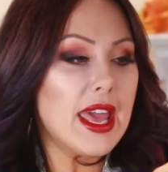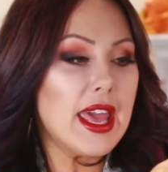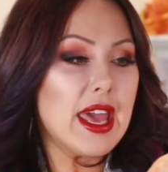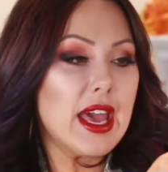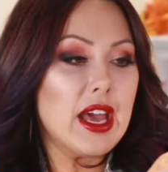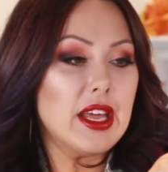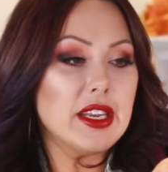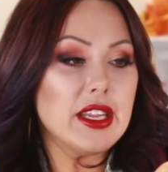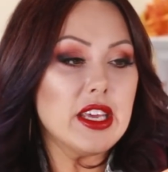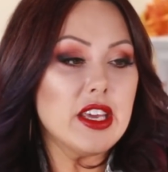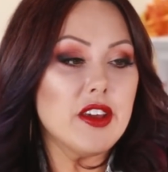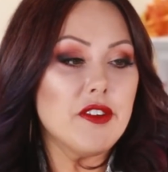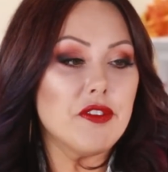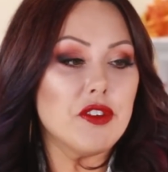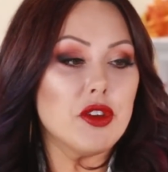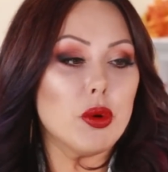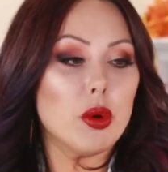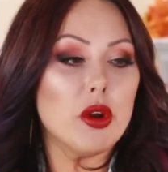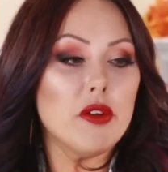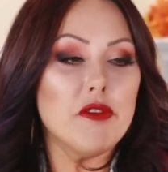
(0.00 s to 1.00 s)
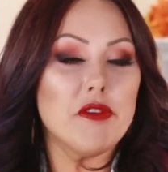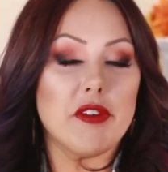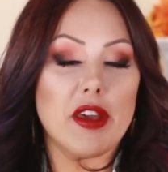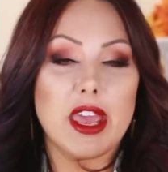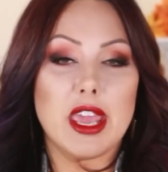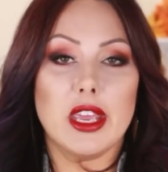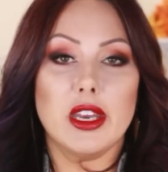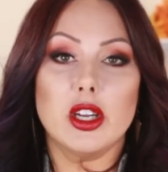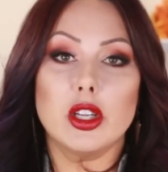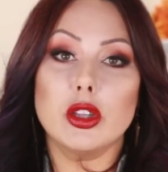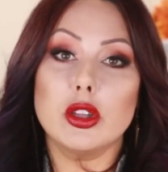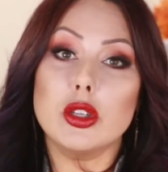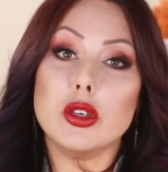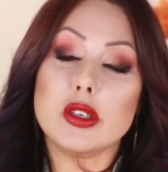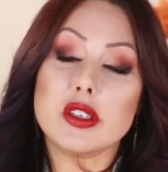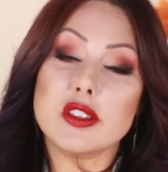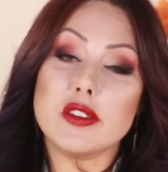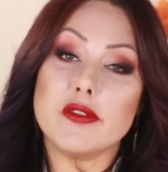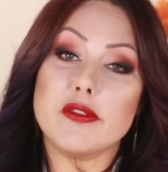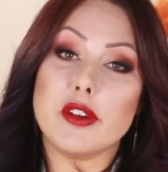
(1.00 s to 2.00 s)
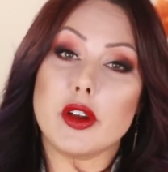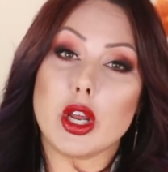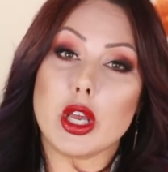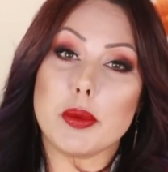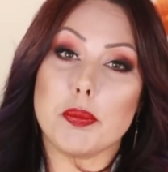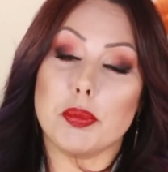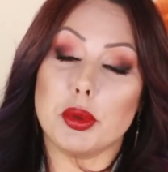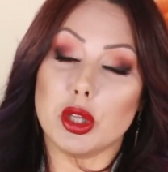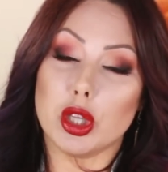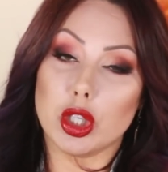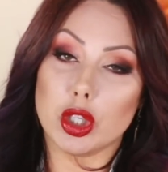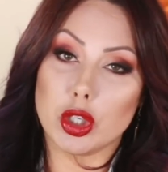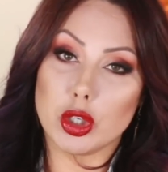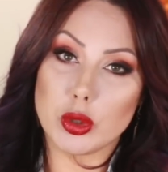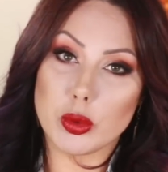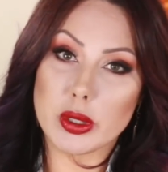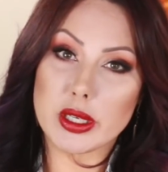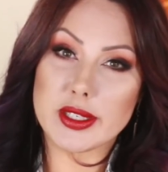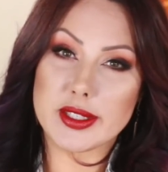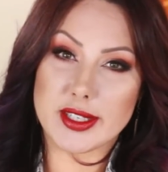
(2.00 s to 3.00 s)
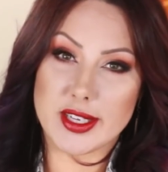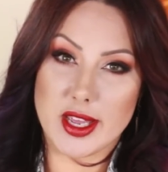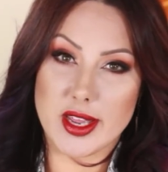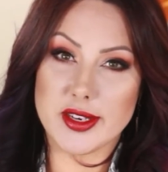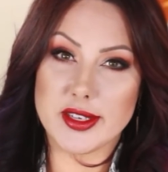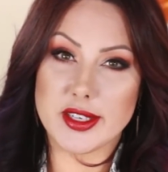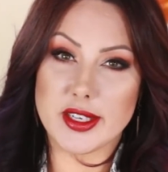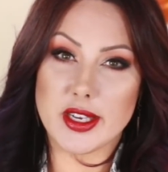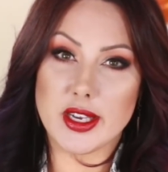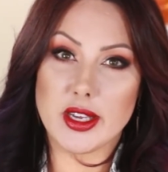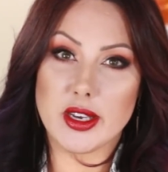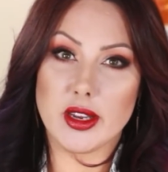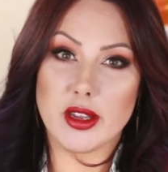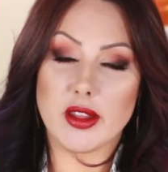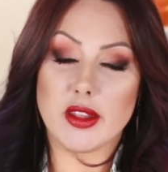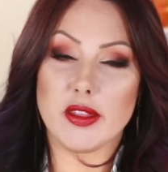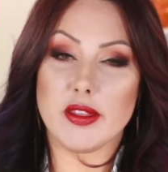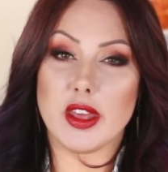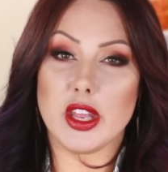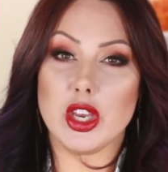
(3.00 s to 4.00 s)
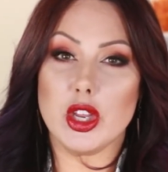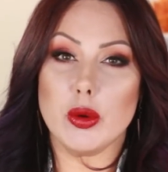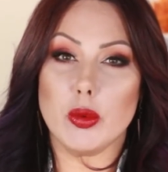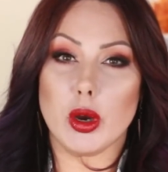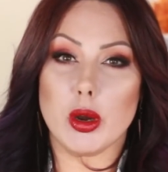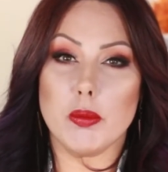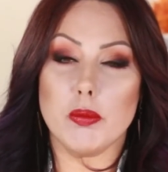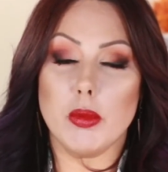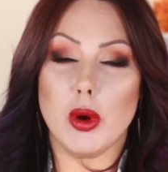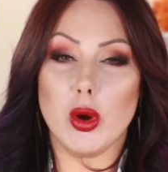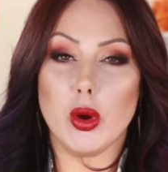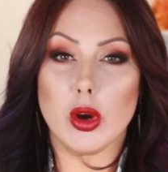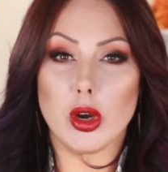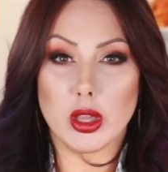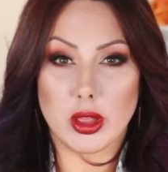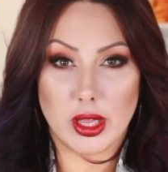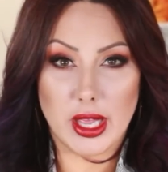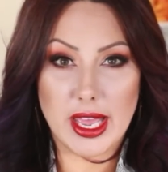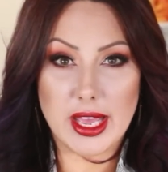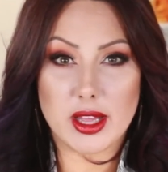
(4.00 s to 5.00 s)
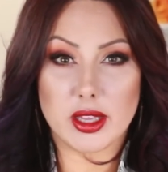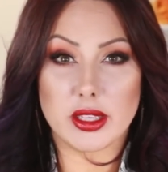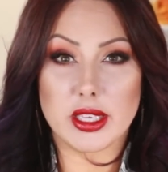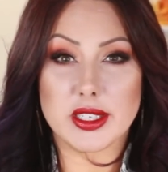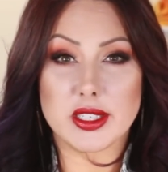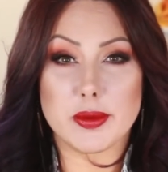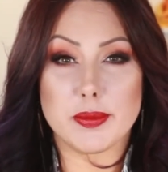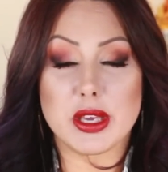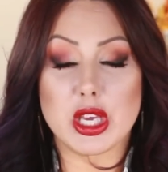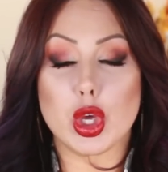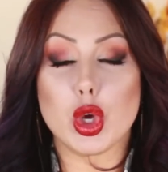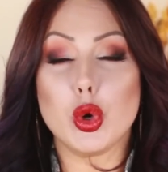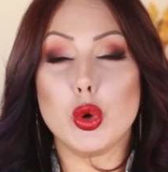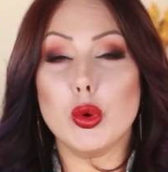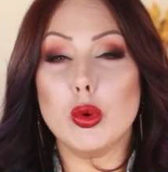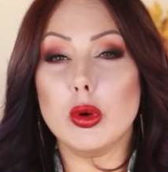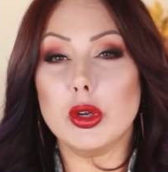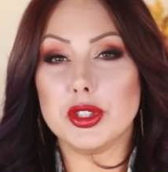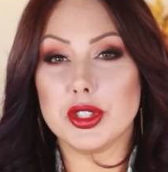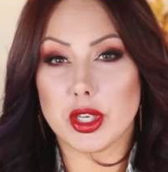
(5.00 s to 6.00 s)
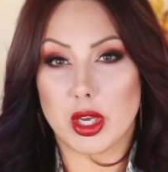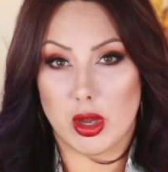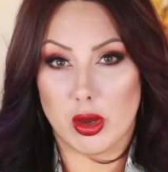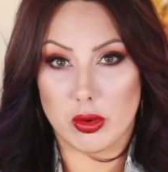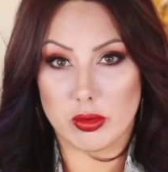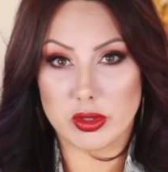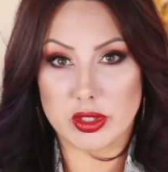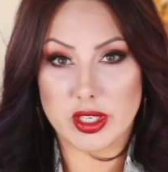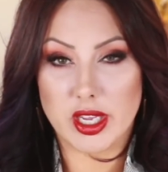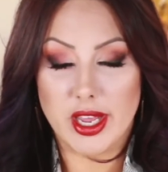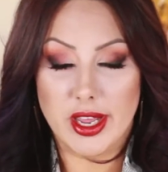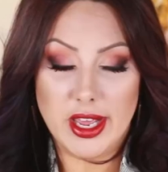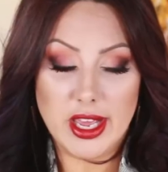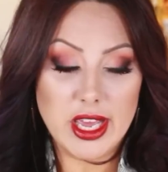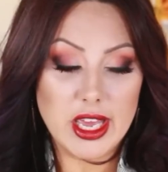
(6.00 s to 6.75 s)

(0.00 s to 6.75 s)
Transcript: and if your vein looks very blue tinted, then you are more likely to be cool toned.